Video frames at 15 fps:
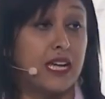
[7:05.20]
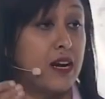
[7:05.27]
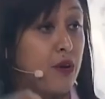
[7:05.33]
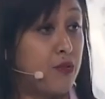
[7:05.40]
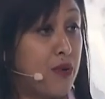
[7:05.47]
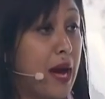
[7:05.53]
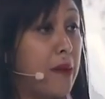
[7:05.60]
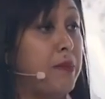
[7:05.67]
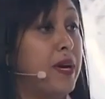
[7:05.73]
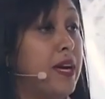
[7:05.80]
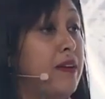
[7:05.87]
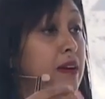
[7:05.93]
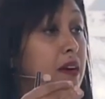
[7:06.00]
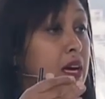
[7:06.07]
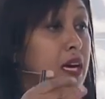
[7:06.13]
that are
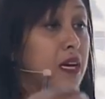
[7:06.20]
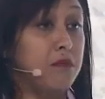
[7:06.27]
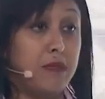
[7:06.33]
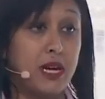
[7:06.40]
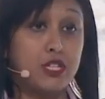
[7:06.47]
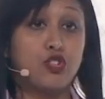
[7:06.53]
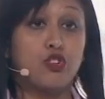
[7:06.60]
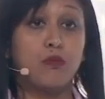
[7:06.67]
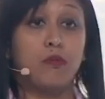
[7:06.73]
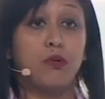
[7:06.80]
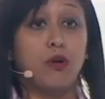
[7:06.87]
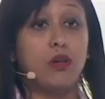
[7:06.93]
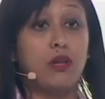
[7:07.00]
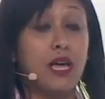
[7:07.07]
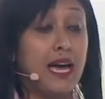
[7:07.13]
rapid,
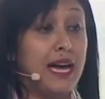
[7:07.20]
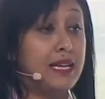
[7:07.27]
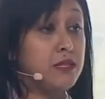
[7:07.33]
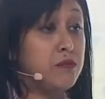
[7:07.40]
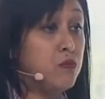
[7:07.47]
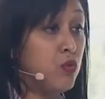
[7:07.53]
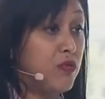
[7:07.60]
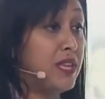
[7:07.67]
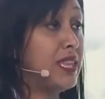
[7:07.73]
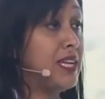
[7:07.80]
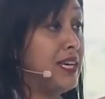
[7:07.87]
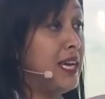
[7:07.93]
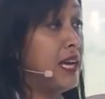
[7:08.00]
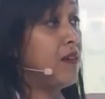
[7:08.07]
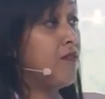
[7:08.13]
measurable, and moving the
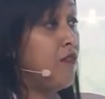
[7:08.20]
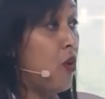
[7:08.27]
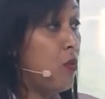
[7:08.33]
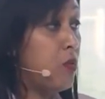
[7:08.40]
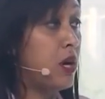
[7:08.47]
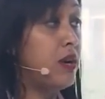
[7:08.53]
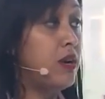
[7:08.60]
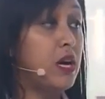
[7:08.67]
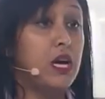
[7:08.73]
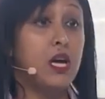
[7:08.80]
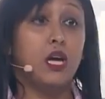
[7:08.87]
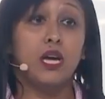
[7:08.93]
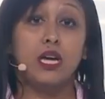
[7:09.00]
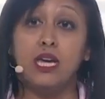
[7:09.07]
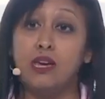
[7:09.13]
needle forward,
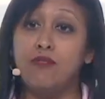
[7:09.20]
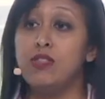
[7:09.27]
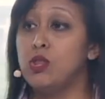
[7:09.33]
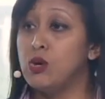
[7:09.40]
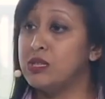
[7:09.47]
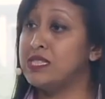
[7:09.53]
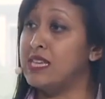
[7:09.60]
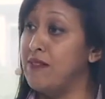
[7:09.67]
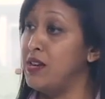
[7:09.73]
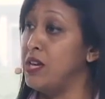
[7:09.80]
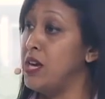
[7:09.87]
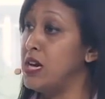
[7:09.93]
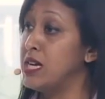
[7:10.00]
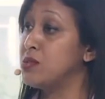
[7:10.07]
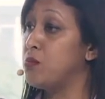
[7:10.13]
even those 7
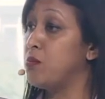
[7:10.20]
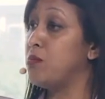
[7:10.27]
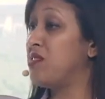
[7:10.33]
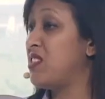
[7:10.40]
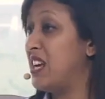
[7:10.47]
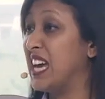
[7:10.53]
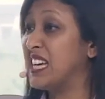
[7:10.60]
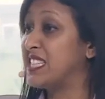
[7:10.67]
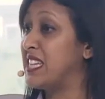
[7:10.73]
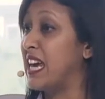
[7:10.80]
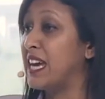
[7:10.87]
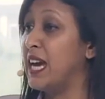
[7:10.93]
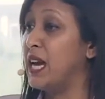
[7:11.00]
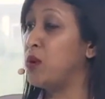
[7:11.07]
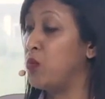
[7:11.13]
years, the next
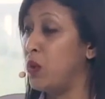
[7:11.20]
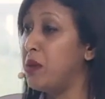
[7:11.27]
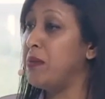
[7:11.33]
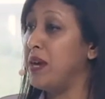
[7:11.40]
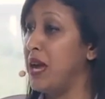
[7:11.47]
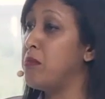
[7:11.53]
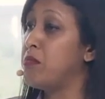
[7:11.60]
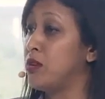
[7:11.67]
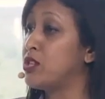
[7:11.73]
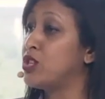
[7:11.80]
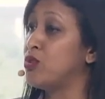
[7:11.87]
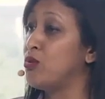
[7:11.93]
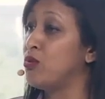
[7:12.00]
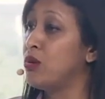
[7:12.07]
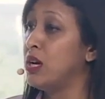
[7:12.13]
decade, we'll be able
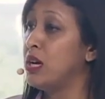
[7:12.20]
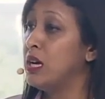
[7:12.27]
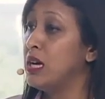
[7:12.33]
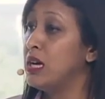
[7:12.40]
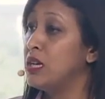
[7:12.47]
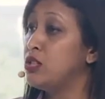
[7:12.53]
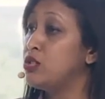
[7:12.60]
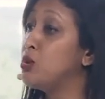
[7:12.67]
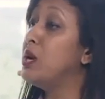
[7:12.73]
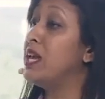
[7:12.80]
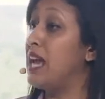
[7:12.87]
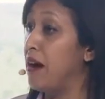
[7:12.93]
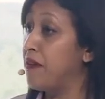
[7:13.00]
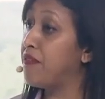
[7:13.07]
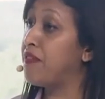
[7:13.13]
to do
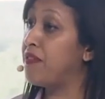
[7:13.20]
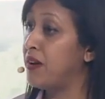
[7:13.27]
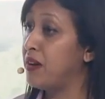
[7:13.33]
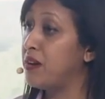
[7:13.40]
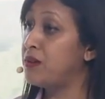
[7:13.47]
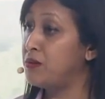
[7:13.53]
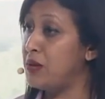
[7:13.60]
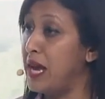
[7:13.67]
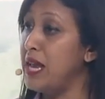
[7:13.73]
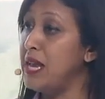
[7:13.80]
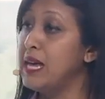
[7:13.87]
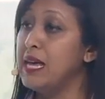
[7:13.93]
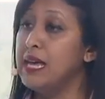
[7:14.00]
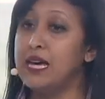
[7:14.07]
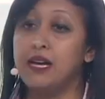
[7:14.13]
enough, right?
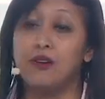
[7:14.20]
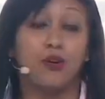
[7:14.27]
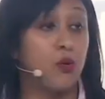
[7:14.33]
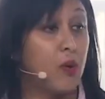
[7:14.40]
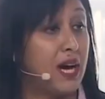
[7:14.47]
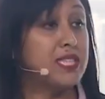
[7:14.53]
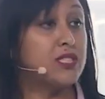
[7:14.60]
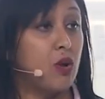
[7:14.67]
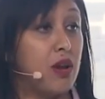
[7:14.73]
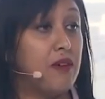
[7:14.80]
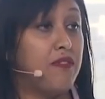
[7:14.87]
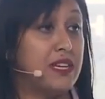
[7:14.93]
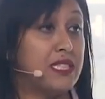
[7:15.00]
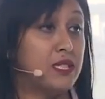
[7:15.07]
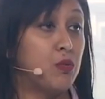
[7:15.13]
It requires all
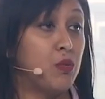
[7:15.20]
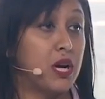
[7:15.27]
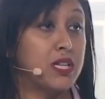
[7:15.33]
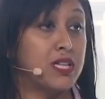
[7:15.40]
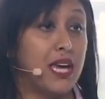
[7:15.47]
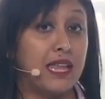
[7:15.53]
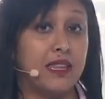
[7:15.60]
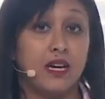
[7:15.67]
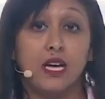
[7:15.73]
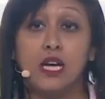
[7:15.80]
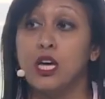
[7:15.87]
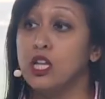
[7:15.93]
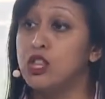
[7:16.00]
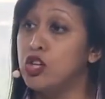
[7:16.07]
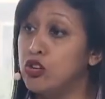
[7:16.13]
of us to work together.
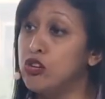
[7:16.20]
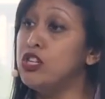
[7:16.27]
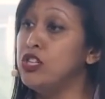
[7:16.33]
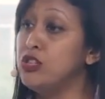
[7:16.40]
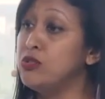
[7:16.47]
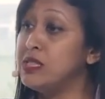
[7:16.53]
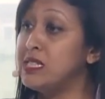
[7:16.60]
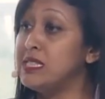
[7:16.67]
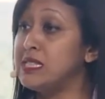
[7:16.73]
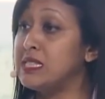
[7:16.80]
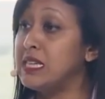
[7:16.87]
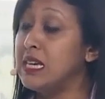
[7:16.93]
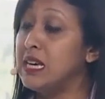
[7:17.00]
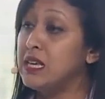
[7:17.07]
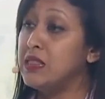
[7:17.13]
The good news
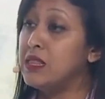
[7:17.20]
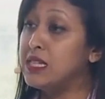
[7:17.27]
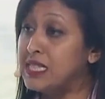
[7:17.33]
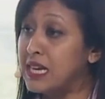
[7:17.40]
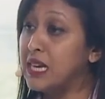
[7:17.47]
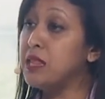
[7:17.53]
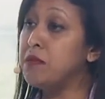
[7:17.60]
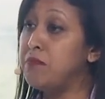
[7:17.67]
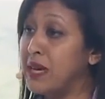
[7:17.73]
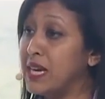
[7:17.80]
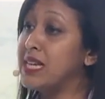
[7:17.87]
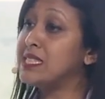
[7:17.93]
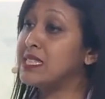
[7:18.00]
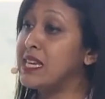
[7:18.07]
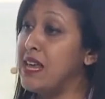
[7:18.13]
is the single
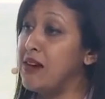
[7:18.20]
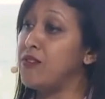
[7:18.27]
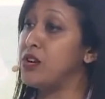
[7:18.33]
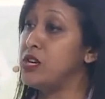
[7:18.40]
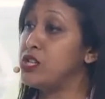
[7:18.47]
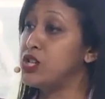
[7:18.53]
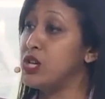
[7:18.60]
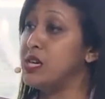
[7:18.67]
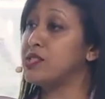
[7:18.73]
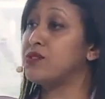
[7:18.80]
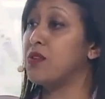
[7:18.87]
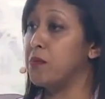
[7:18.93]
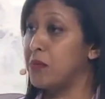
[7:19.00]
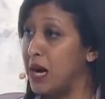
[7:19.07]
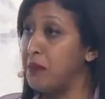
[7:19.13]
biggest leverage is
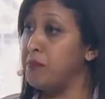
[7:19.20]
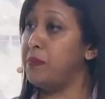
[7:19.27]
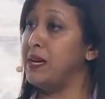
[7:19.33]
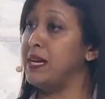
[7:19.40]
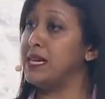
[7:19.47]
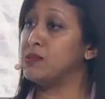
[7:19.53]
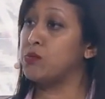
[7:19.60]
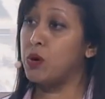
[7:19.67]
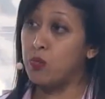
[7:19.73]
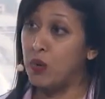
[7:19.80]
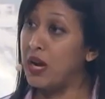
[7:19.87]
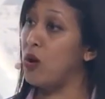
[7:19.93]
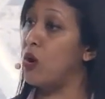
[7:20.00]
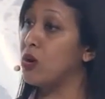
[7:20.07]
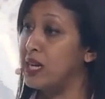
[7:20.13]
from companies. We're
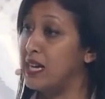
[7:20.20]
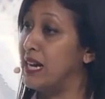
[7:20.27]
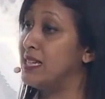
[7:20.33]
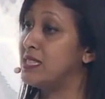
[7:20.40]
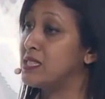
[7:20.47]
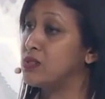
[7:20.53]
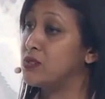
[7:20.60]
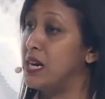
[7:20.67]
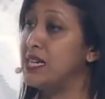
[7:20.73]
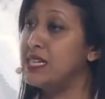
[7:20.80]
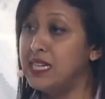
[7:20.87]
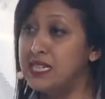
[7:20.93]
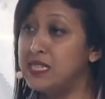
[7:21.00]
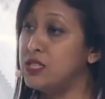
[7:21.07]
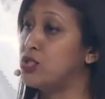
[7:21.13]
well organized, right?
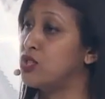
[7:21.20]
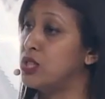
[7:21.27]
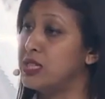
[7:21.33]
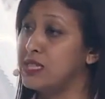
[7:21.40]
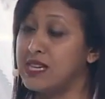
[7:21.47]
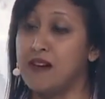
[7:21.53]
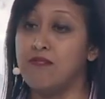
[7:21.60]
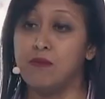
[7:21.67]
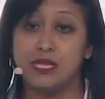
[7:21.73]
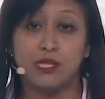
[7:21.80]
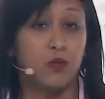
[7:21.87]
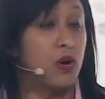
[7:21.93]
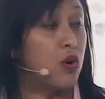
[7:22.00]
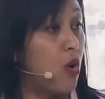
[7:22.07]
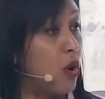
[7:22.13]
Industries,
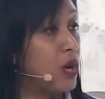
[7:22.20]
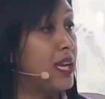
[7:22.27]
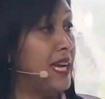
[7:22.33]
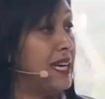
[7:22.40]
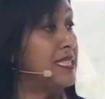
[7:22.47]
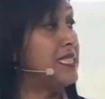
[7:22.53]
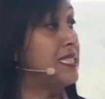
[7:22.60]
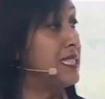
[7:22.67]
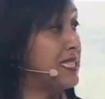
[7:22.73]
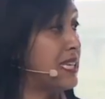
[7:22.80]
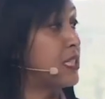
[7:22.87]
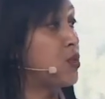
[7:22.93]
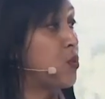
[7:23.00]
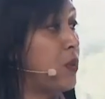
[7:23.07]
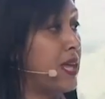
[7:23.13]
governments, we're organized in
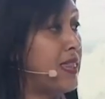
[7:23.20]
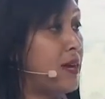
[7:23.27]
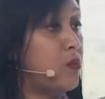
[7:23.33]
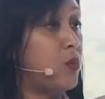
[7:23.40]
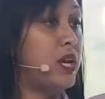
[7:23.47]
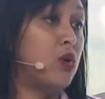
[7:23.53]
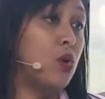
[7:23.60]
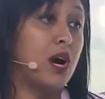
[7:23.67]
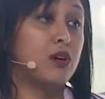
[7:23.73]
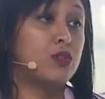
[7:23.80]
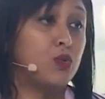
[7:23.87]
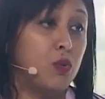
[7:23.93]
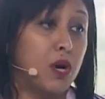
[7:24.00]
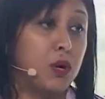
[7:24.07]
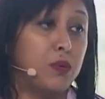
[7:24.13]
such a way that we know how
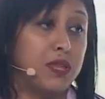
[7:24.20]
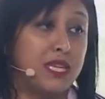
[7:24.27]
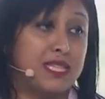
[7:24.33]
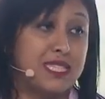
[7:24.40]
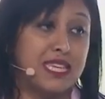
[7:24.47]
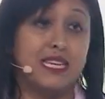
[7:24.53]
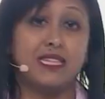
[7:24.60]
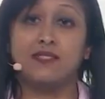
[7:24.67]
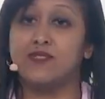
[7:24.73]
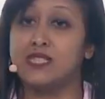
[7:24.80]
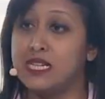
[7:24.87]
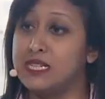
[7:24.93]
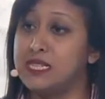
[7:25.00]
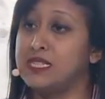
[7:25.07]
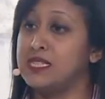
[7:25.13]
to work with incentives
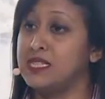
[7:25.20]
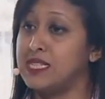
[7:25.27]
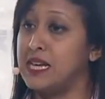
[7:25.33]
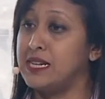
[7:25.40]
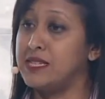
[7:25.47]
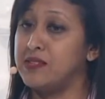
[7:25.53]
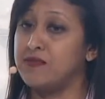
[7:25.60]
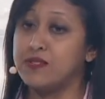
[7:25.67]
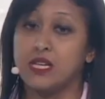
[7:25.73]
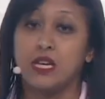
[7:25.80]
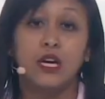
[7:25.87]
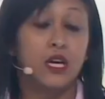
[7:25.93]
and disincentives.